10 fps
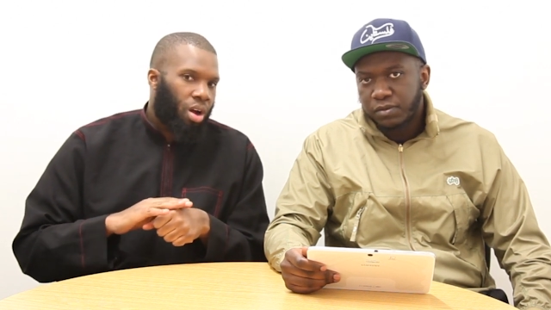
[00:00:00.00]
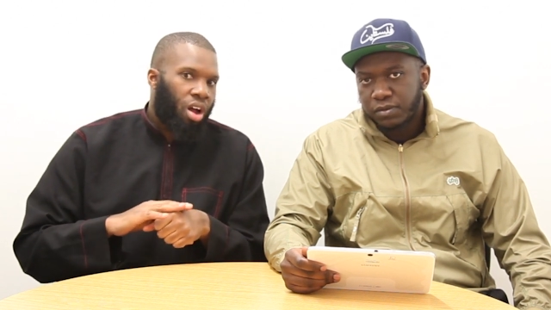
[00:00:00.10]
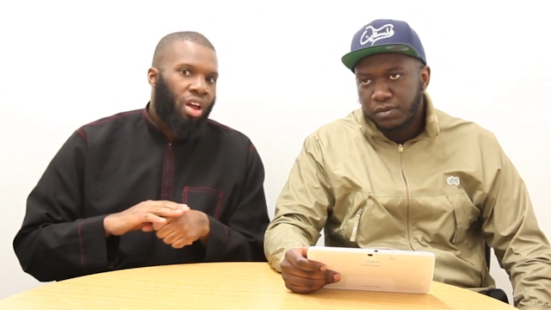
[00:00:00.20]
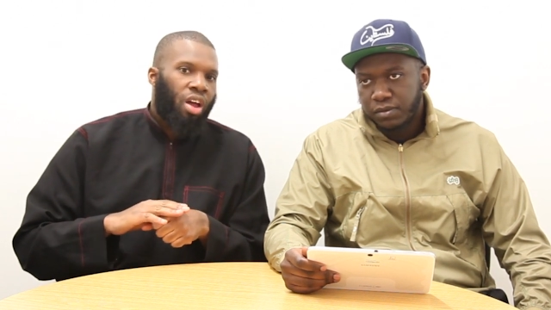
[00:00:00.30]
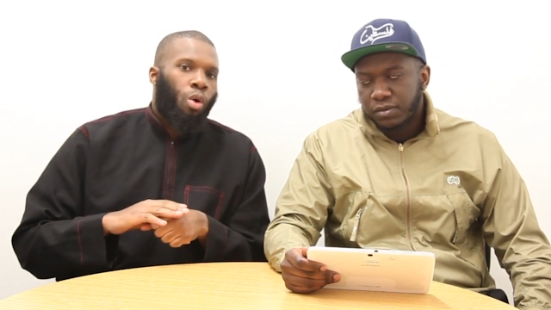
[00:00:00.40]

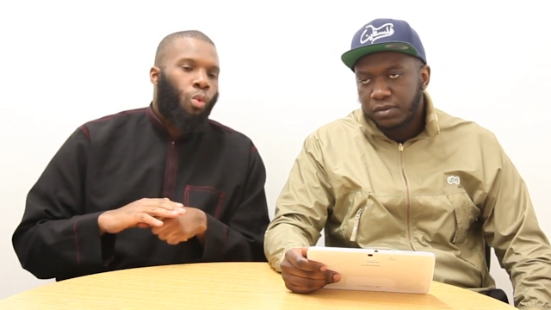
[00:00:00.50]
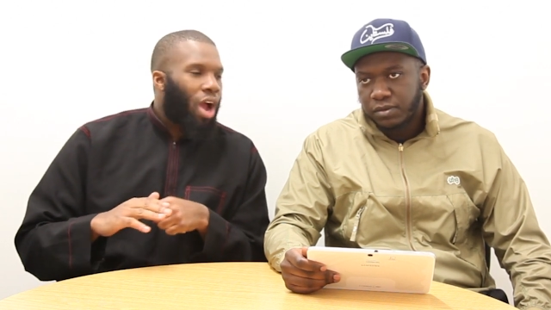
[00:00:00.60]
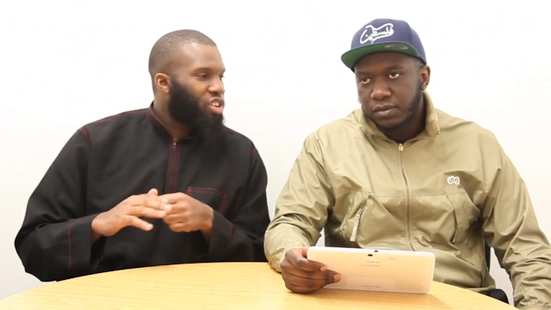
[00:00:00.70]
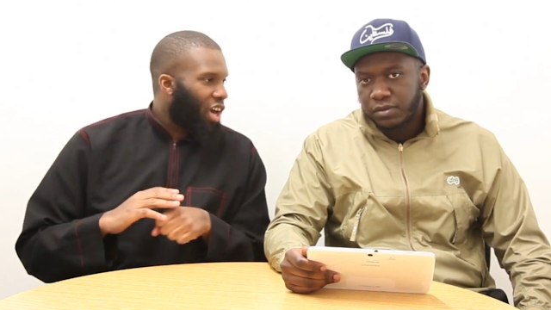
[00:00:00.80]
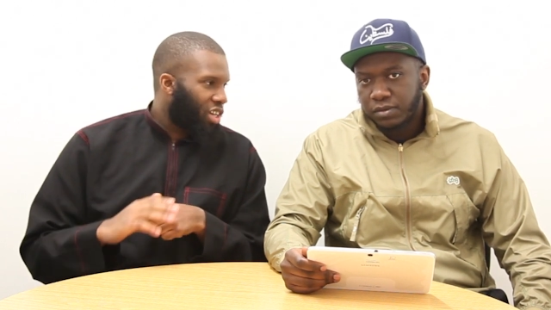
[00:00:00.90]
Speaker 1: But
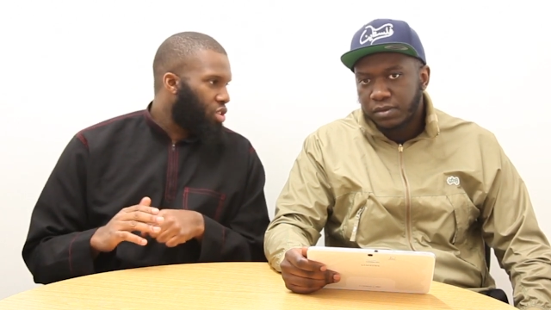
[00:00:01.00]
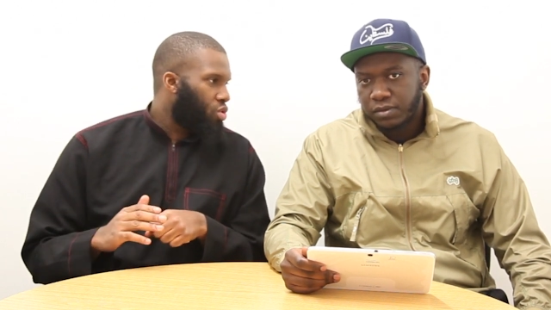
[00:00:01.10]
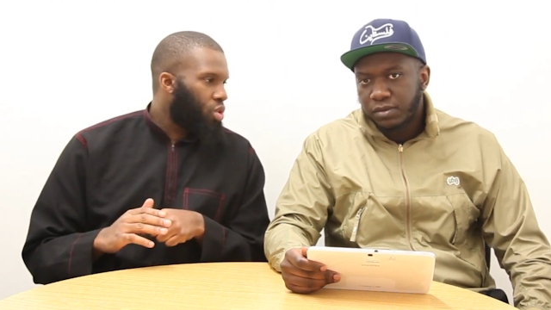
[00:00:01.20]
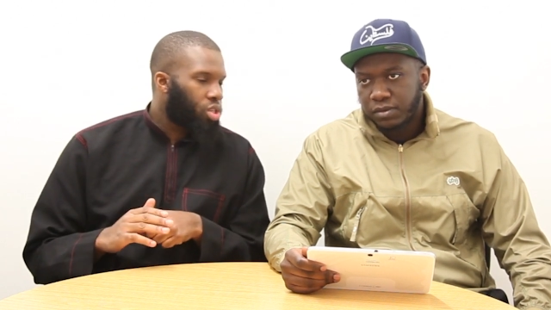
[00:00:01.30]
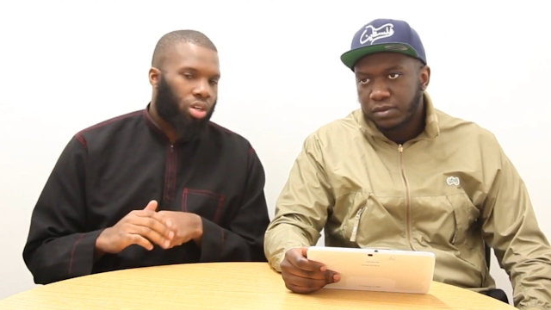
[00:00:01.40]
what I try to
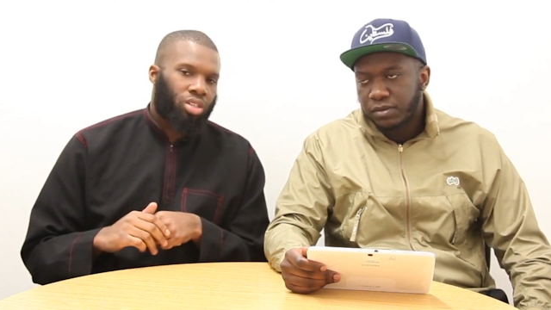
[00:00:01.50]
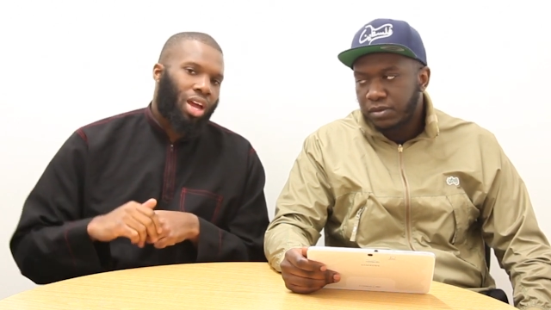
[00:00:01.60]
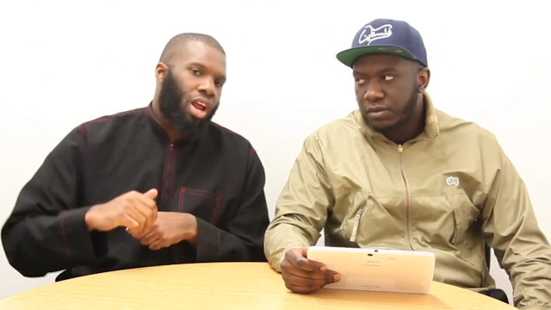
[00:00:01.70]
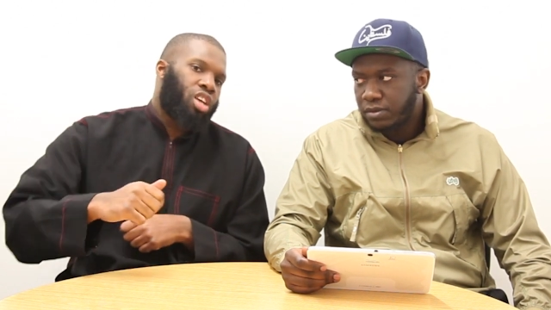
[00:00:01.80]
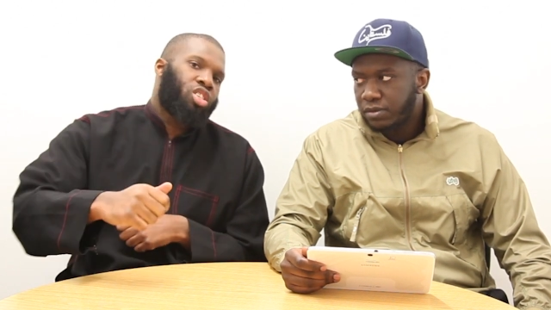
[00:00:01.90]
do, inshallah,
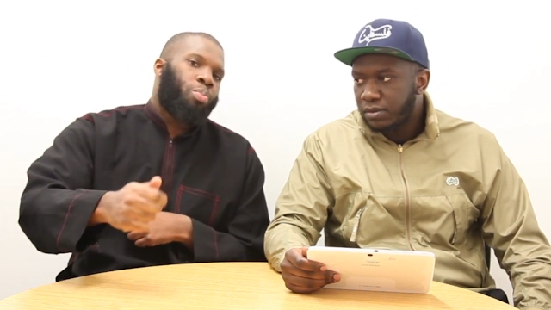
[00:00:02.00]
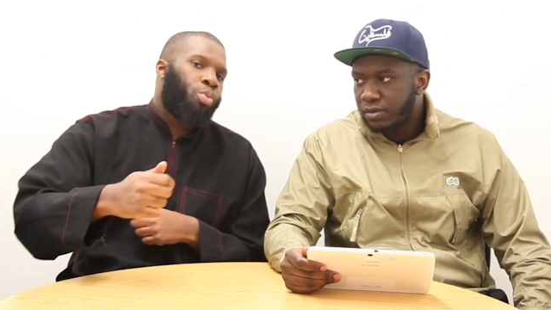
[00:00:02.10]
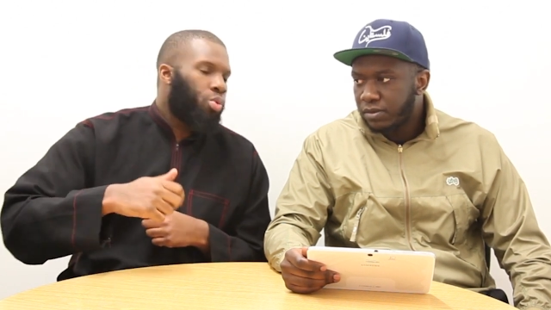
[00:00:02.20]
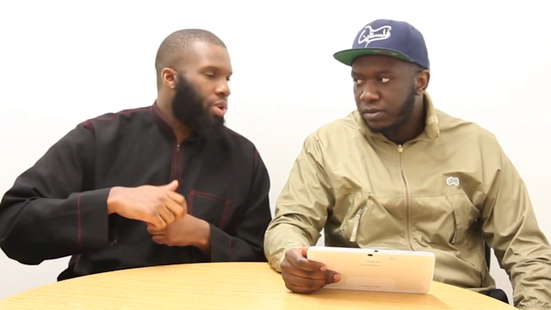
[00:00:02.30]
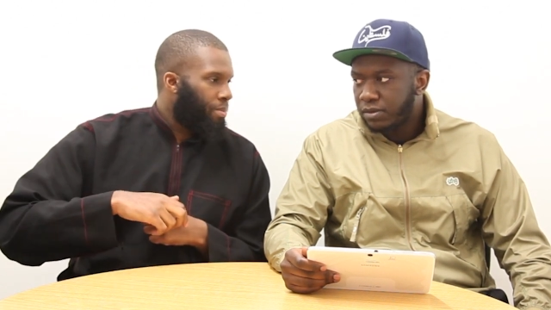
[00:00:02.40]
like, I
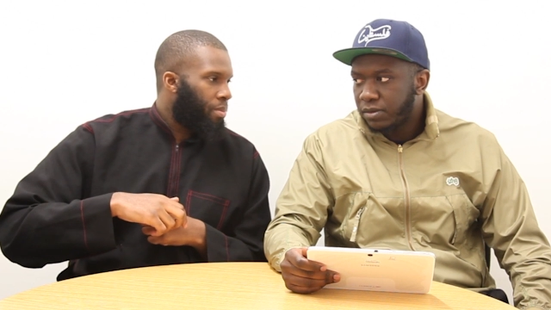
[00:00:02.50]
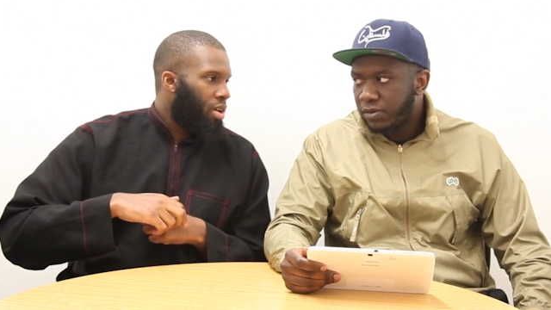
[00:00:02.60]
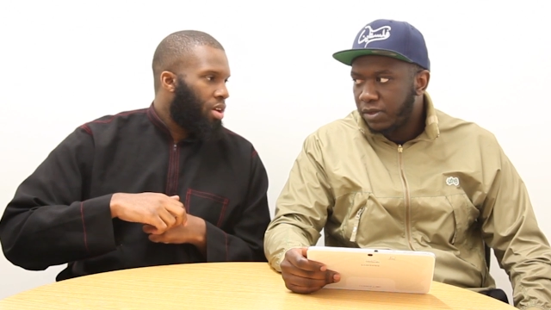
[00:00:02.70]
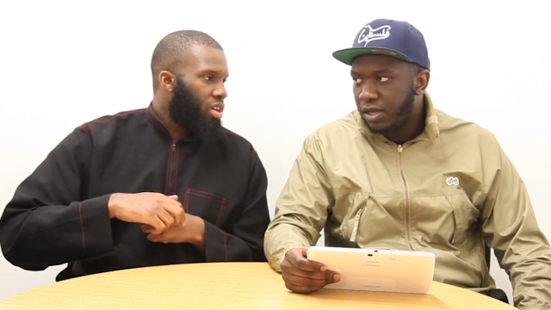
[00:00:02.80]
support him.